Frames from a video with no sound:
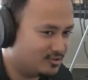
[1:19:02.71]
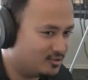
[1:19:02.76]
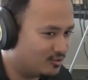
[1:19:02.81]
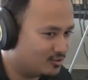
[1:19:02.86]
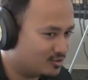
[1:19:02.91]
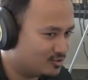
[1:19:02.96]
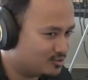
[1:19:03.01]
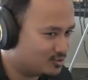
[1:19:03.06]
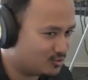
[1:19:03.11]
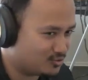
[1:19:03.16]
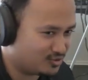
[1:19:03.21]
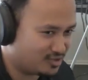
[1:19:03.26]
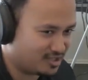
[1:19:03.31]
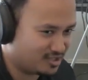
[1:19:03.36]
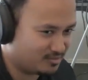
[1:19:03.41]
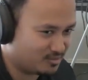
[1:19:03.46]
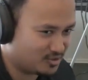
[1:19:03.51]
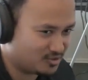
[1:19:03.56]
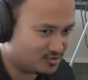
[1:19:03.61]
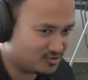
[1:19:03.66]
you don't control the
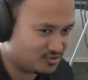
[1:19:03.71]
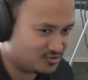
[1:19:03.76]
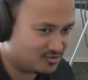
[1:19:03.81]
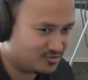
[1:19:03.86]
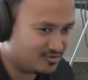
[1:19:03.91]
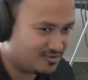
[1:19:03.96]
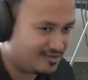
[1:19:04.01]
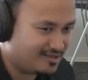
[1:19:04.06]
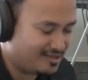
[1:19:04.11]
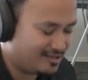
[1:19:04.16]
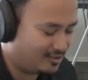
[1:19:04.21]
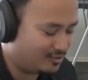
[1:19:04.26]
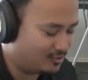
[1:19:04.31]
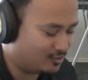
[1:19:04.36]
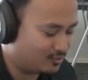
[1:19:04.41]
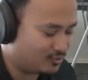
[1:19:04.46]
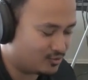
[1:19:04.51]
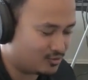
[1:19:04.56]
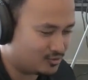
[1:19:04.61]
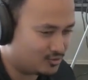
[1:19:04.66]
animation you
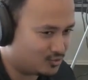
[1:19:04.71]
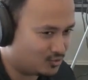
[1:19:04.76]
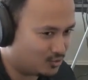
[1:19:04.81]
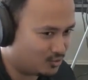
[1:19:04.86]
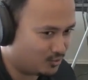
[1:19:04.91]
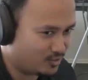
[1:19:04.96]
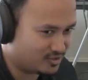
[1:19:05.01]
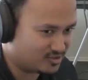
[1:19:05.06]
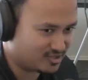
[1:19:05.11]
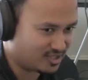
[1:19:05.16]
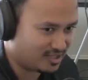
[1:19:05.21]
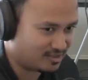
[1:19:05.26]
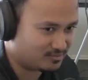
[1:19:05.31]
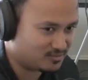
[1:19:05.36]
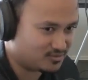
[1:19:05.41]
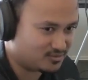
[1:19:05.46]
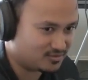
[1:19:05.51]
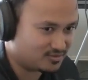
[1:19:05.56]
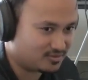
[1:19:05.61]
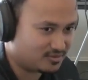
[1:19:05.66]
don't control the way it's
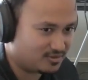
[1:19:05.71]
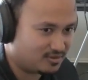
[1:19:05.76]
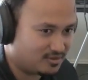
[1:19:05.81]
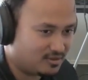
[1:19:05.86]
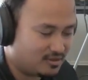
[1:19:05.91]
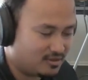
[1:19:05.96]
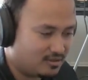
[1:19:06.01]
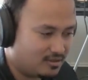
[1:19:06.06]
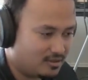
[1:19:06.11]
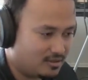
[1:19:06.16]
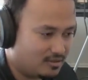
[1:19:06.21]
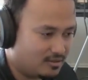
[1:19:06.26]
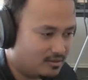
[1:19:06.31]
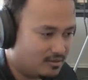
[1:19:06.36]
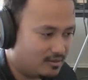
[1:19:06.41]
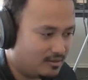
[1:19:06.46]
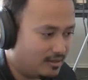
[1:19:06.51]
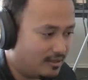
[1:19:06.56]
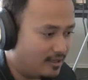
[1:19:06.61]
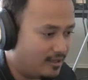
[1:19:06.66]
captured
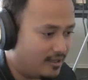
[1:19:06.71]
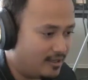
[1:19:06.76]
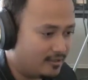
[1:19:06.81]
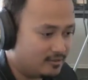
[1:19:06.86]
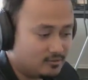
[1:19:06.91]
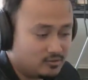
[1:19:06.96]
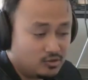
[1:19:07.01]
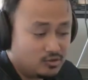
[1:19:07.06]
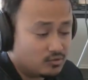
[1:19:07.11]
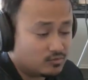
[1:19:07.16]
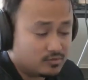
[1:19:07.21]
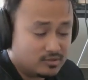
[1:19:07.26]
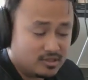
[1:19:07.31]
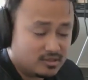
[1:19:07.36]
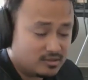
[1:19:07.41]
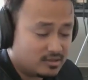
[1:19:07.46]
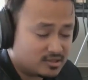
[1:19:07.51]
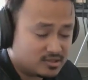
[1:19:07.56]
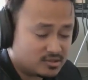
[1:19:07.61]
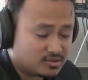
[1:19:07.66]
and you don't
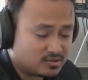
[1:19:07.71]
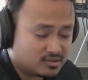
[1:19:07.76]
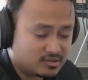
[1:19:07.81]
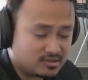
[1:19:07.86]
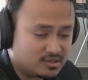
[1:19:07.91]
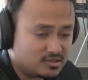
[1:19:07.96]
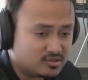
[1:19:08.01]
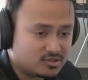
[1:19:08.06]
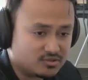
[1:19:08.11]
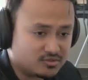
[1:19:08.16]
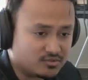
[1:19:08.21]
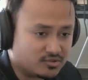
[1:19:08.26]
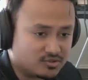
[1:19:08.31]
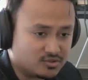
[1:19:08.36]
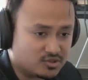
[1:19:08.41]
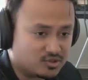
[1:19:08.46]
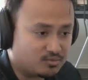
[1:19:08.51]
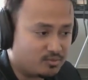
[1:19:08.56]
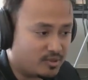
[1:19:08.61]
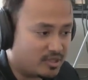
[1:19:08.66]
need, necessarily need to
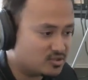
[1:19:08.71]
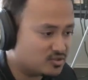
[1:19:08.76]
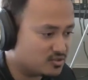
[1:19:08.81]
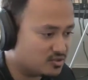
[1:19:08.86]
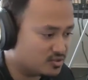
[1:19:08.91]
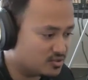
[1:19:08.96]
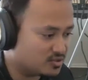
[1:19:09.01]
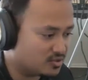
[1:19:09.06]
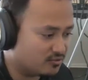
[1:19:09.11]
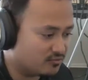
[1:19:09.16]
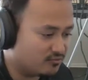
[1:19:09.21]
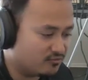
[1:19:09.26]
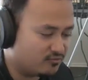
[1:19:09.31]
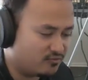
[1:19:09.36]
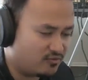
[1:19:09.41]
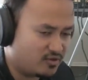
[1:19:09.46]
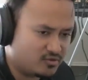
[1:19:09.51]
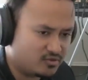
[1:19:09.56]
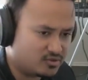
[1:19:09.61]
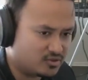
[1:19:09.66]
there's specialists that are
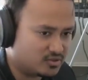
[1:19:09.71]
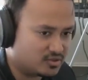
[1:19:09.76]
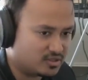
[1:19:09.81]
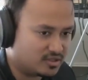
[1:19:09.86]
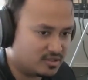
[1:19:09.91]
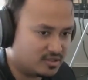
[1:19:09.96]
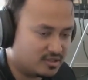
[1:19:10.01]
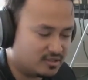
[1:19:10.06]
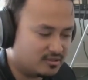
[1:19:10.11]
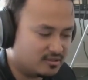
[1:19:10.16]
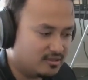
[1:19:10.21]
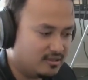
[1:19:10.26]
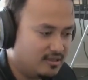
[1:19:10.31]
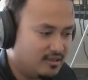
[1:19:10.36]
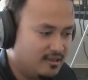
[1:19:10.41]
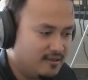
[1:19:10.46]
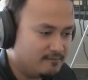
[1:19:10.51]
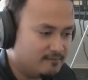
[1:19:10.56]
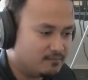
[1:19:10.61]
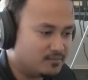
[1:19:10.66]
very good at that
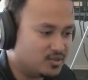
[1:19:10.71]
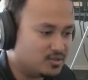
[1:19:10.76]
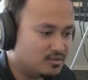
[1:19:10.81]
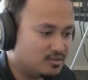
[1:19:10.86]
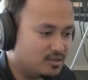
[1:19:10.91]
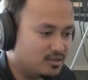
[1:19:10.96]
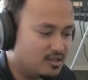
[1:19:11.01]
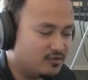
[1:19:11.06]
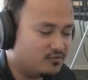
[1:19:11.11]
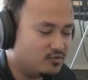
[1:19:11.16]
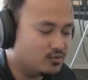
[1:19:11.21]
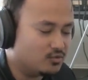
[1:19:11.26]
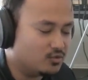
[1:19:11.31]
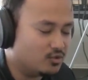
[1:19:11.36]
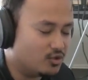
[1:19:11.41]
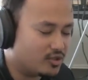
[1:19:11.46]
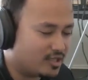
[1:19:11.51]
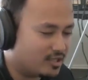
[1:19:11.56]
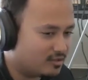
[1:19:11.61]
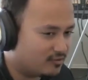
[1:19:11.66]
but if you
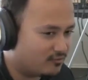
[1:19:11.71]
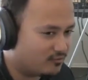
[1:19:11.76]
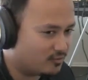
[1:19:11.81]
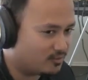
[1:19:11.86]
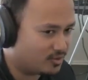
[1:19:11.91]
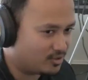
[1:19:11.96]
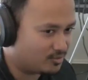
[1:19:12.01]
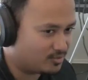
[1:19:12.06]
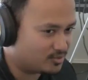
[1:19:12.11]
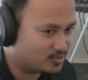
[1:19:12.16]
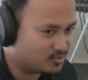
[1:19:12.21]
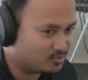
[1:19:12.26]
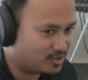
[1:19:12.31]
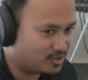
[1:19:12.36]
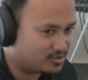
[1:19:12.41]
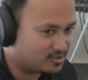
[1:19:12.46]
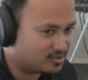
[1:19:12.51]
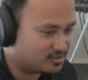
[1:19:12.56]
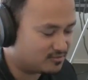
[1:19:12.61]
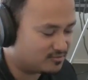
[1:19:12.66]
look at it from their
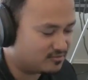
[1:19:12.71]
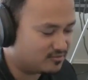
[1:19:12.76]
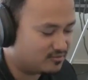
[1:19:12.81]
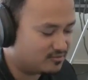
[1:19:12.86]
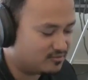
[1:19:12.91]
perspective